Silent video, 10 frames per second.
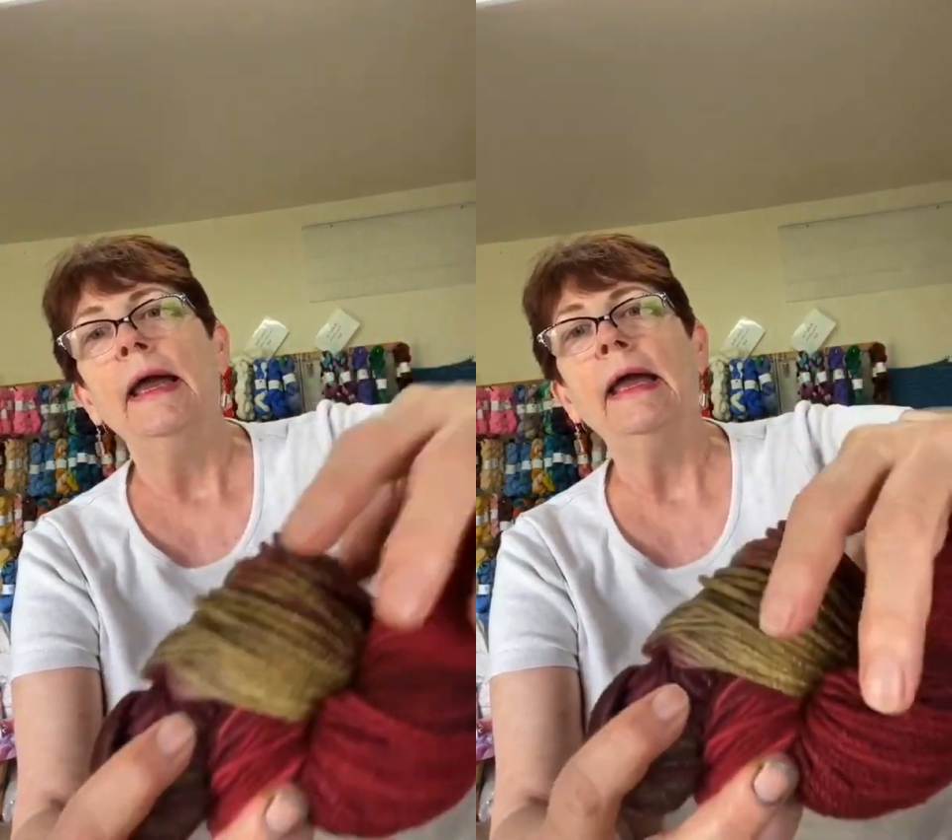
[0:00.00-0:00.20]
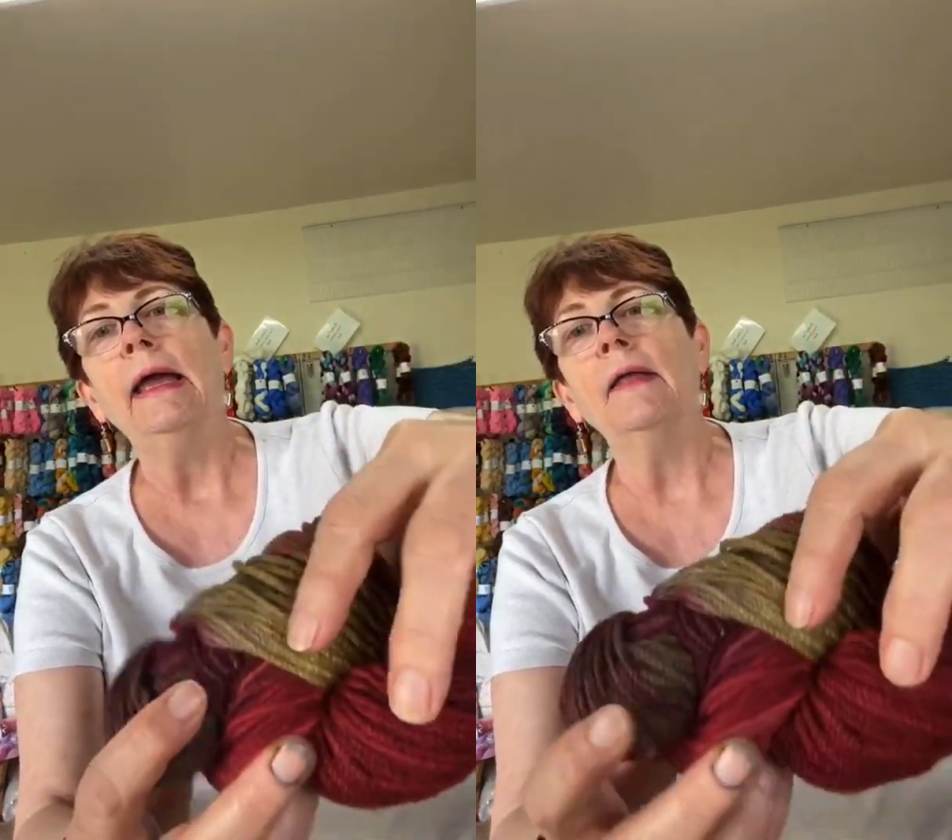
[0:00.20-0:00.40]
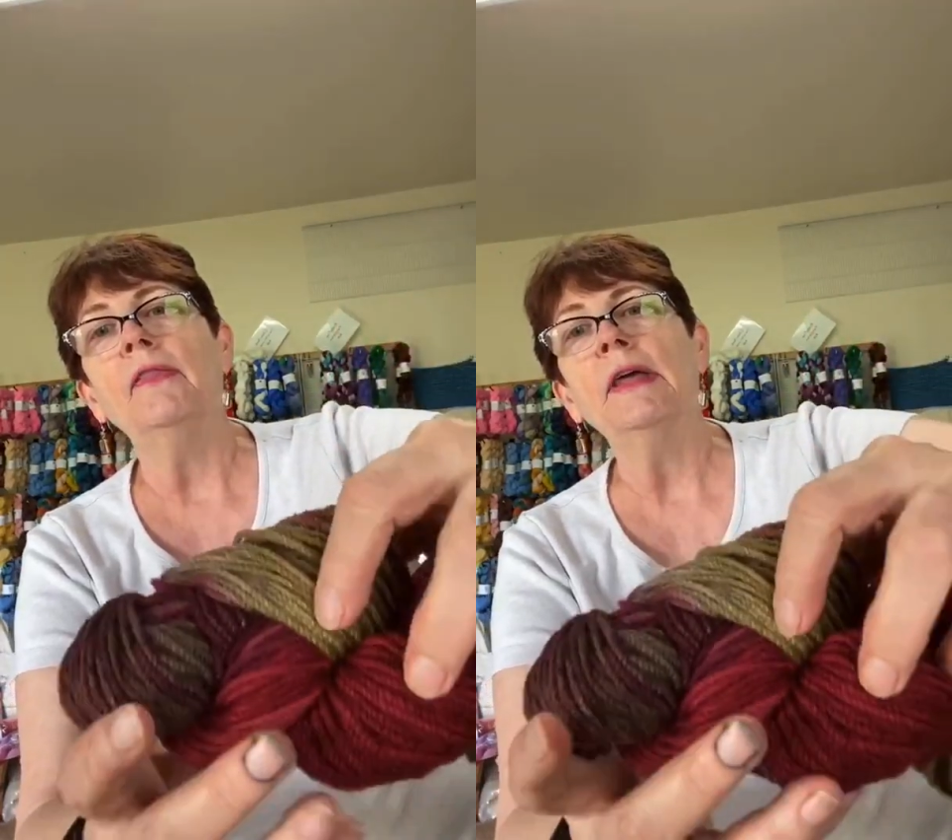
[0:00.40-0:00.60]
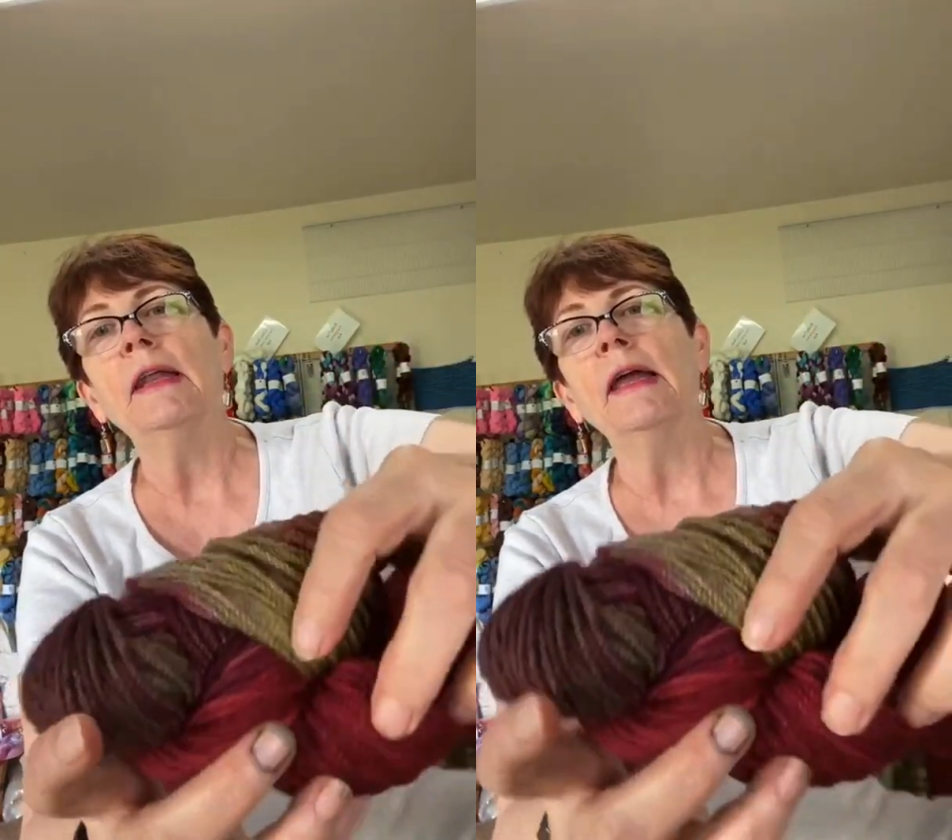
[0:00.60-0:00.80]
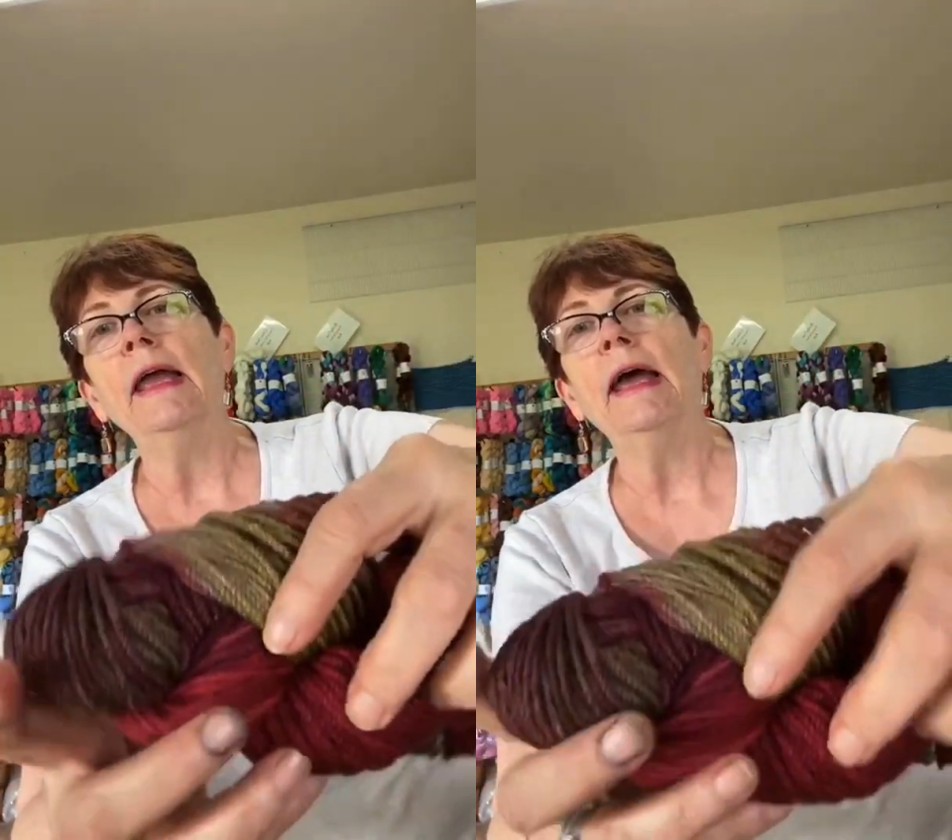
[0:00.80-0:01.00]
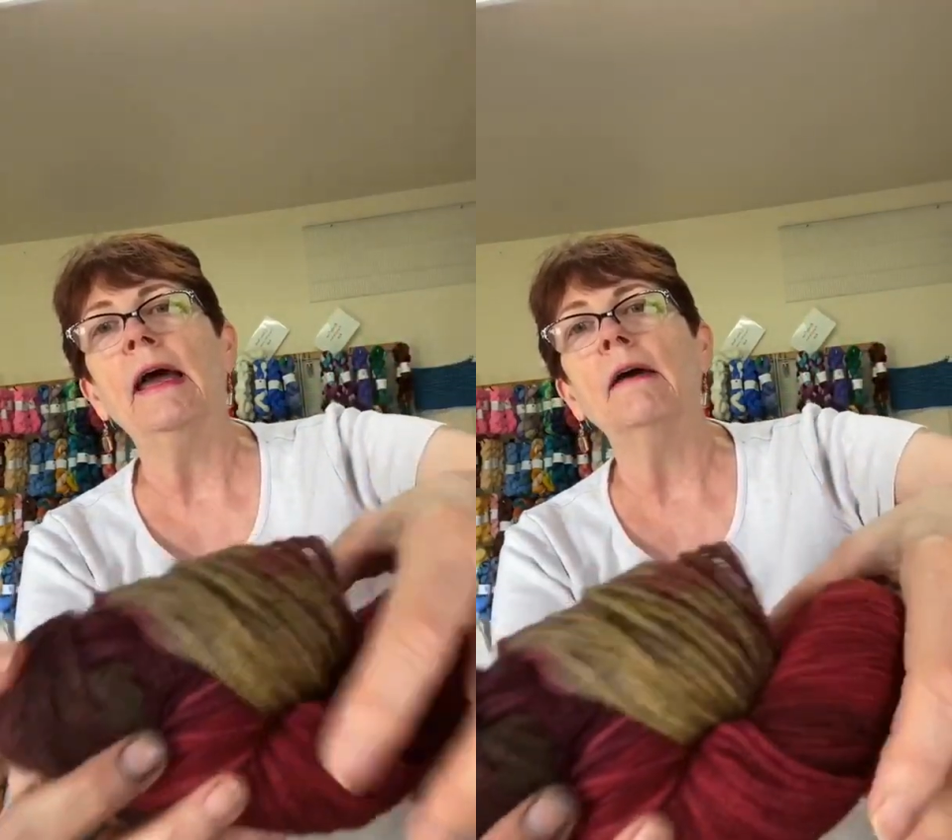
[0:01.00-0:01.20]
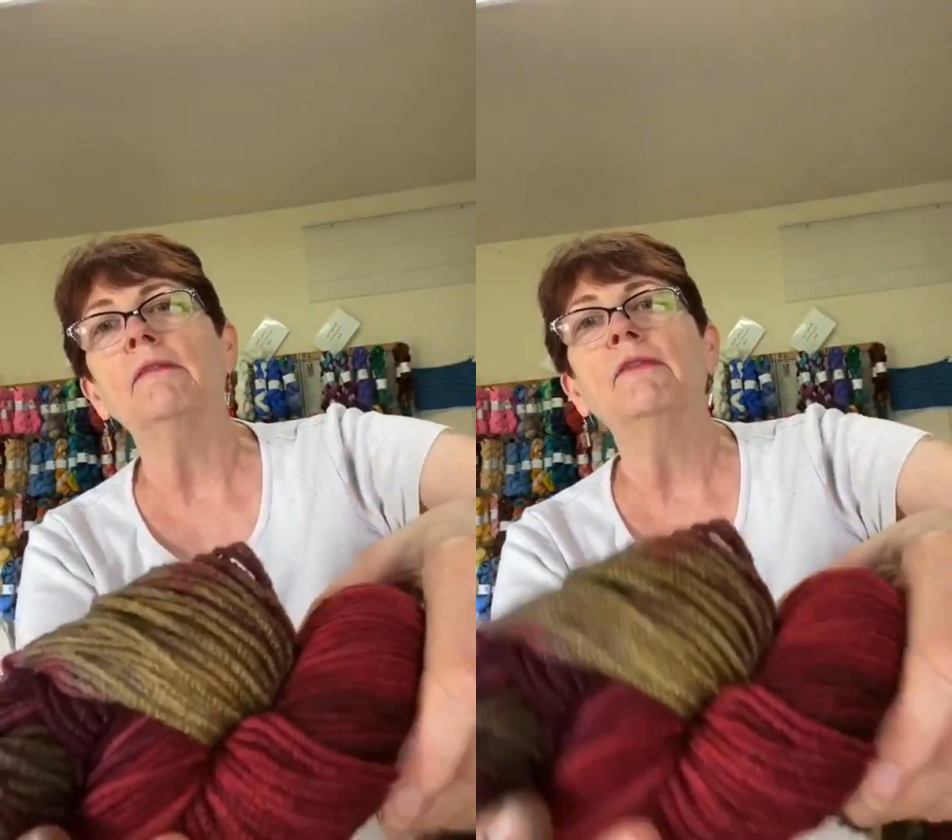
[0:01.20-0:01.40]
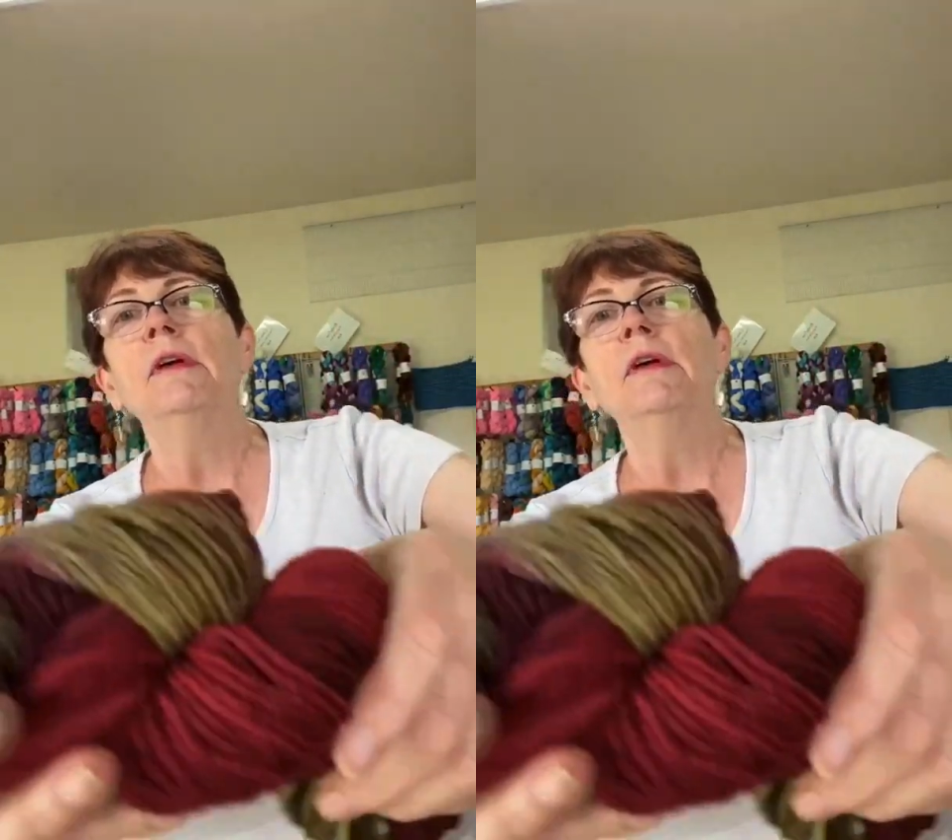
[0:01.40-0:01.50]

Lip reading: And then I have